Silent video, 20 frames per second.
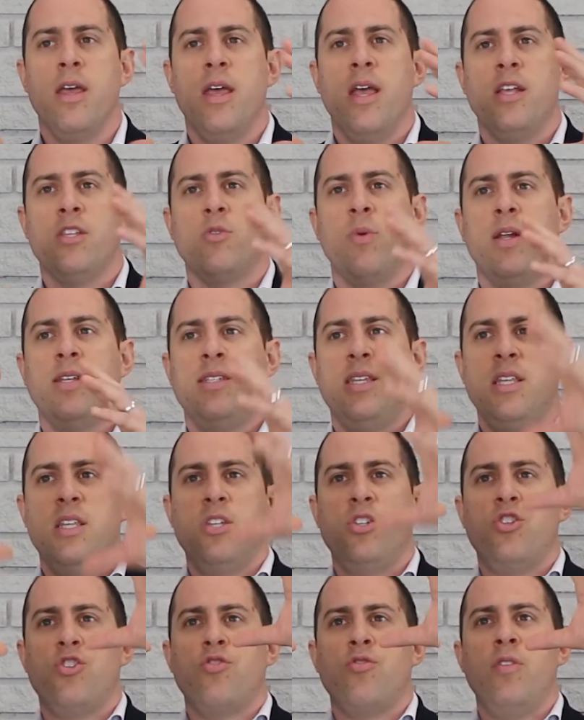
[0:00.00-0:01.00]
And so when I see
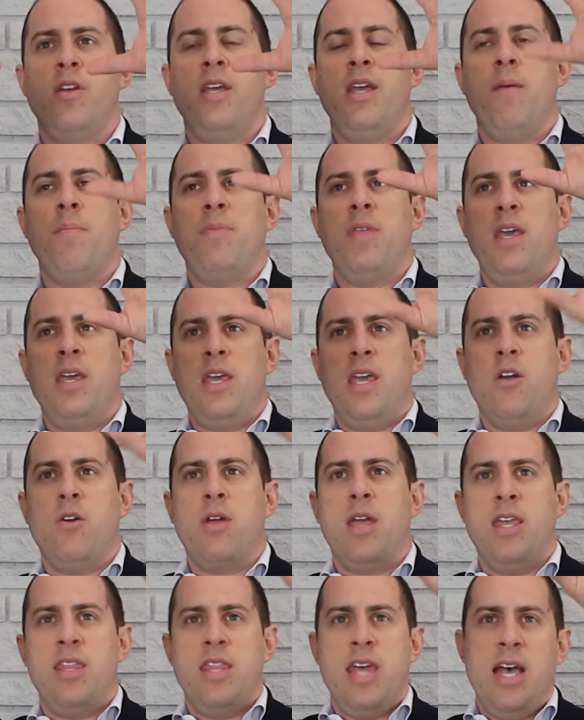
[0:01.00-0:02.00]
this tree, I'm thinking,
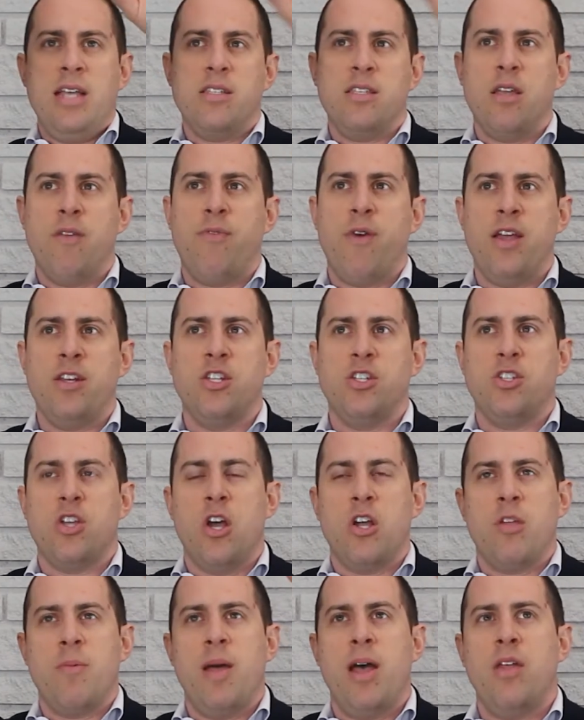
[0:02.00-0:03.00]
okay, that stuff I just
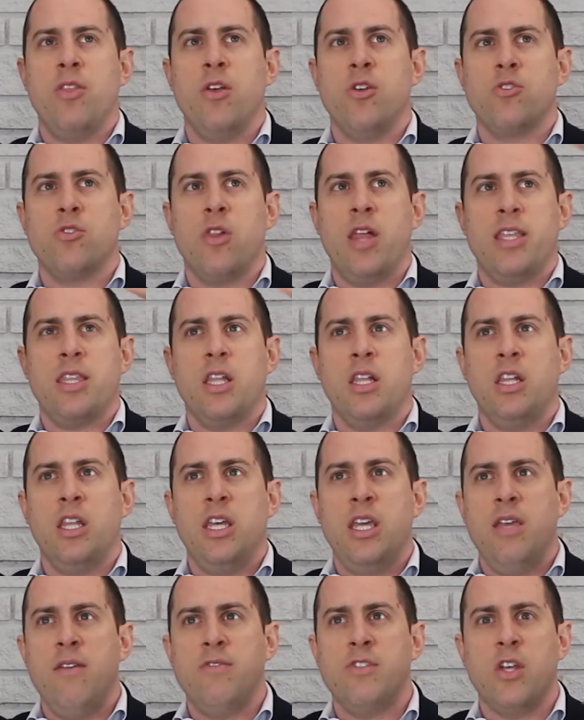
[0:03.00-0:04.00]
talked about, those are the
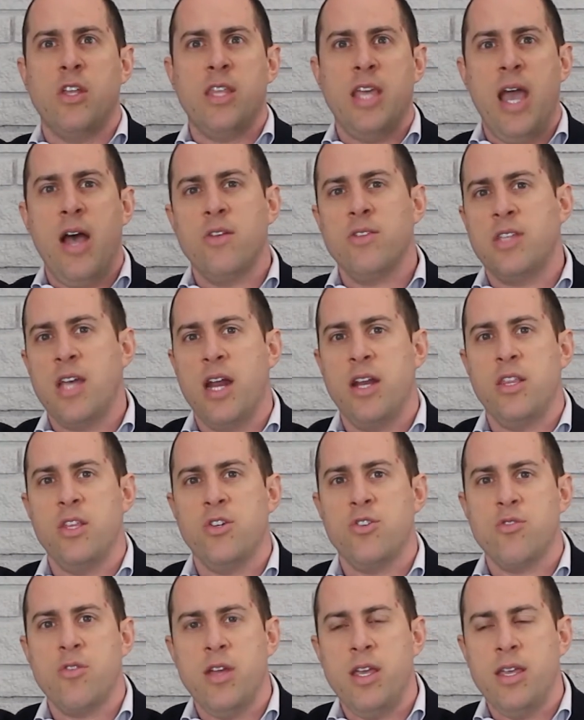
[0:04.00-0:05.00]
leaves on the outside of the
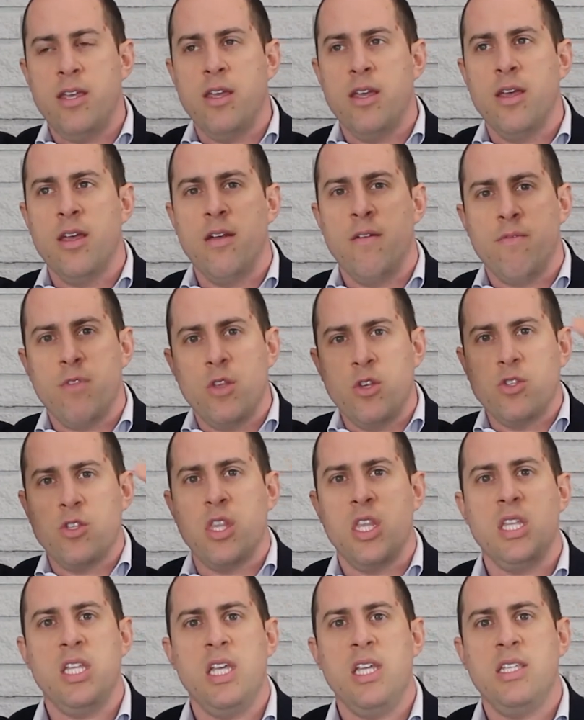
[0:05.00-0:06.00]
tree. Those are
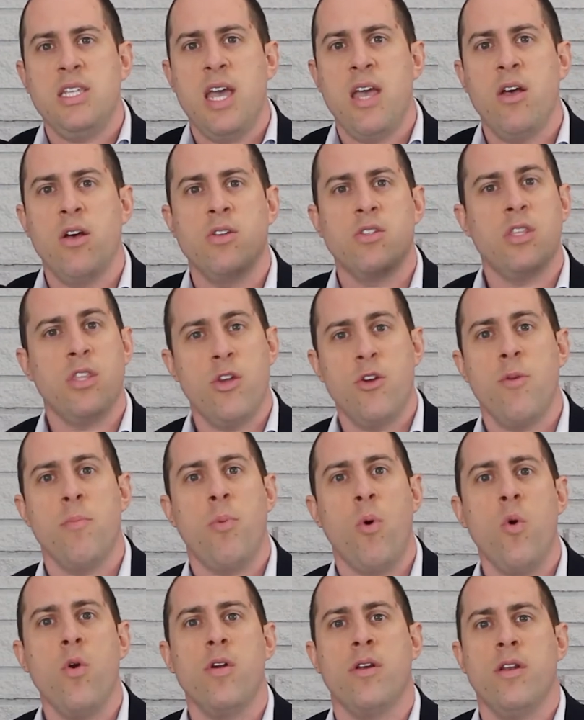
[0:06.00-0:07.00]
the details, and they're
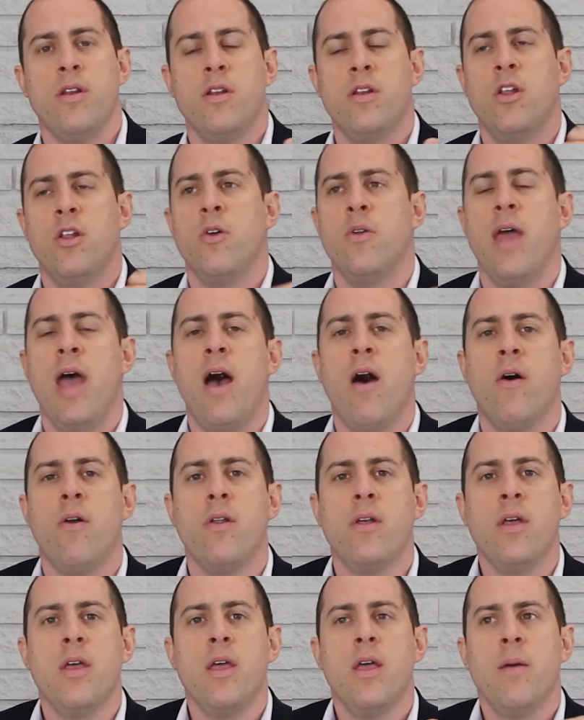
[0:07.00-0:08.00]
important, no doubt.
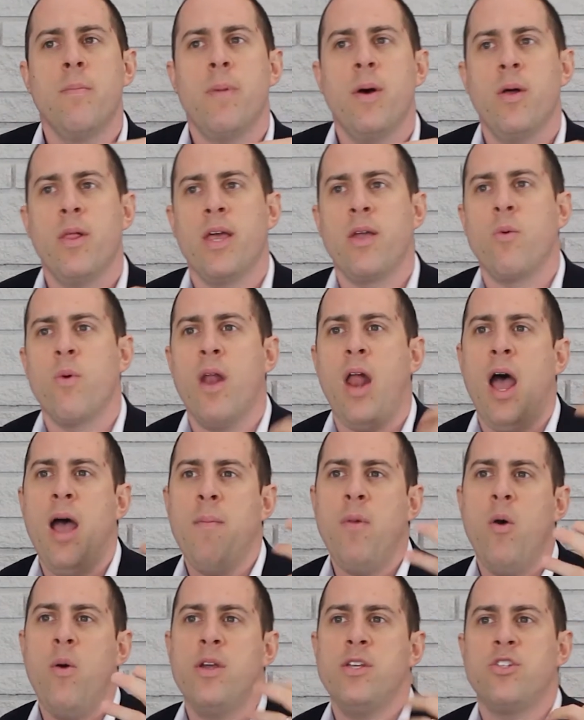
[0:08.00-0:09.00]
But what
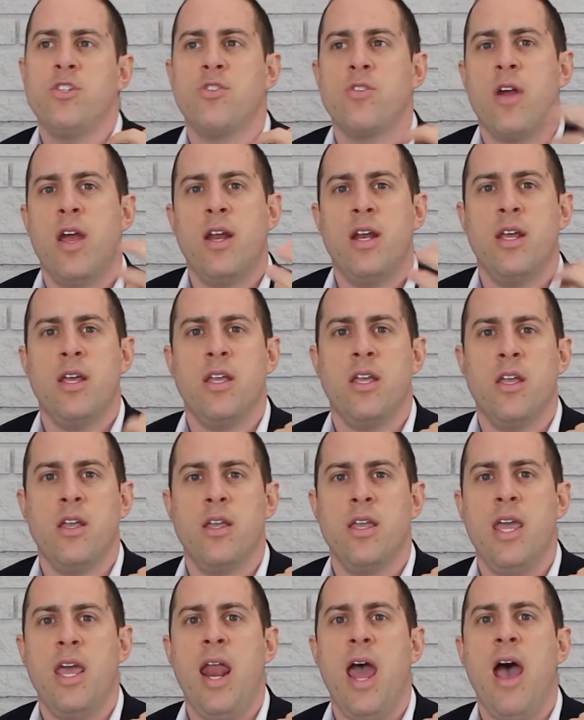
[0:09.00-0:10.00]
I'm always trying to
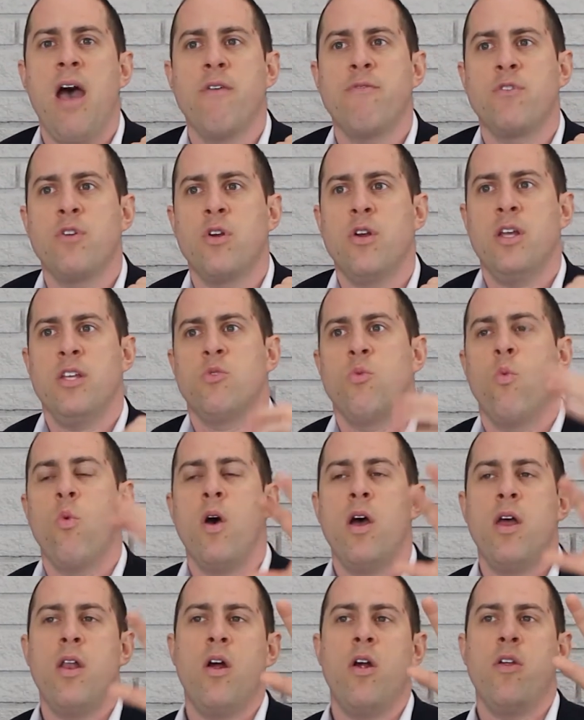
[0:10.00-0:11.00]
get after is,
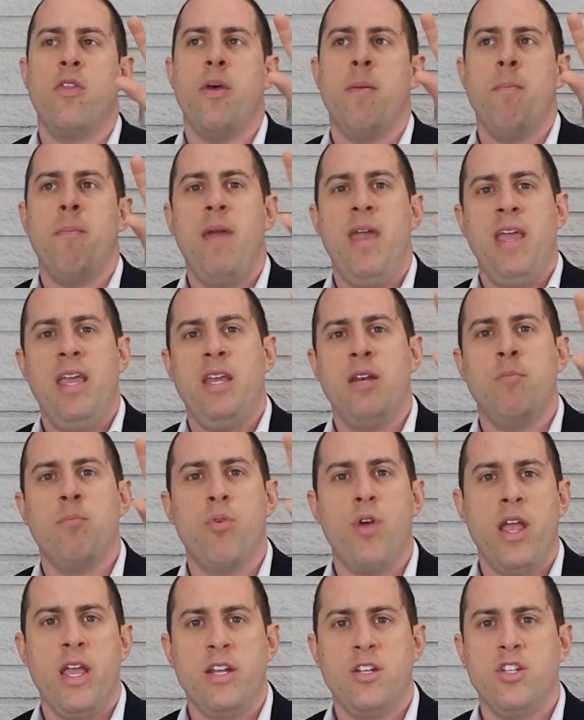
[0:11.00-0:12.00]
what are the main
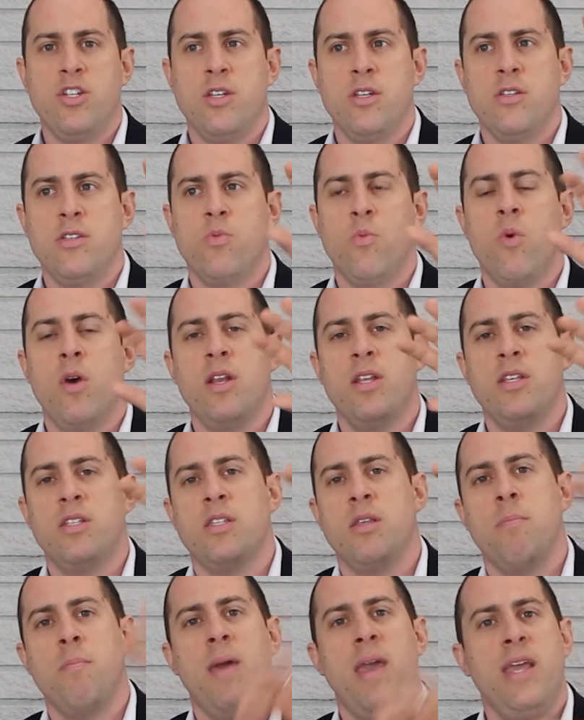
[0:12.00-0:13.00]
branches? What is
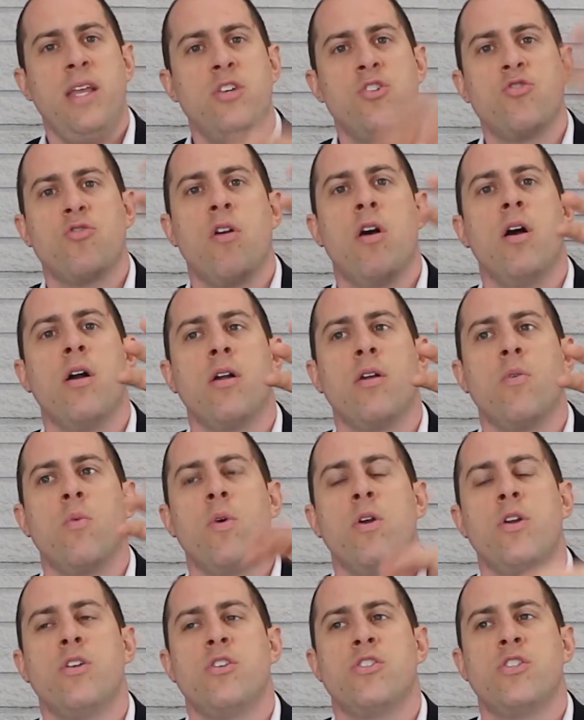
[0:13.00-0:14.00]
the main trunk?
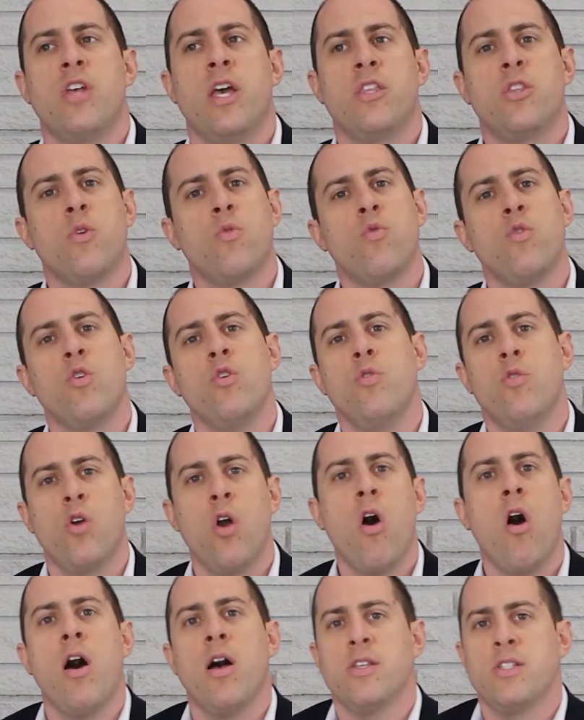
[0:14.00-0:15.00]
What is the root
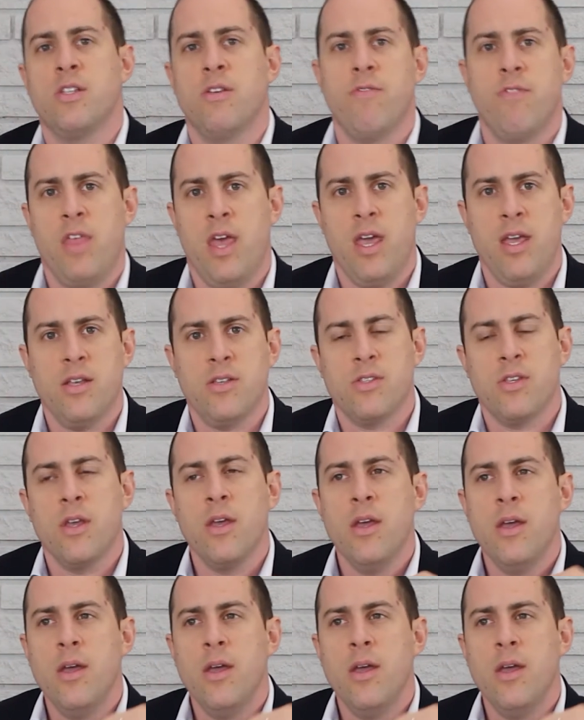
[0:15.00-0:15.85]
cause of things?